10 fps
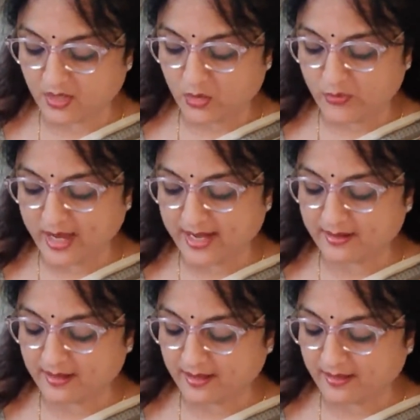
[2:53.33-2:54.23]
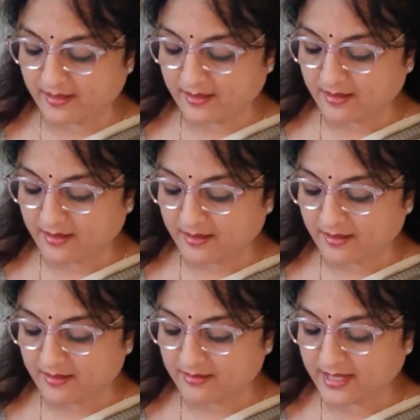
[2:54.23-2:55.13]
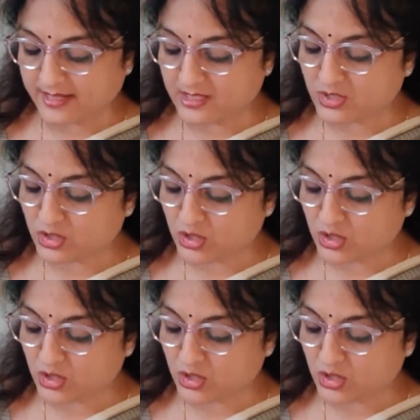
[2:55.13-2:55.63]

Where there is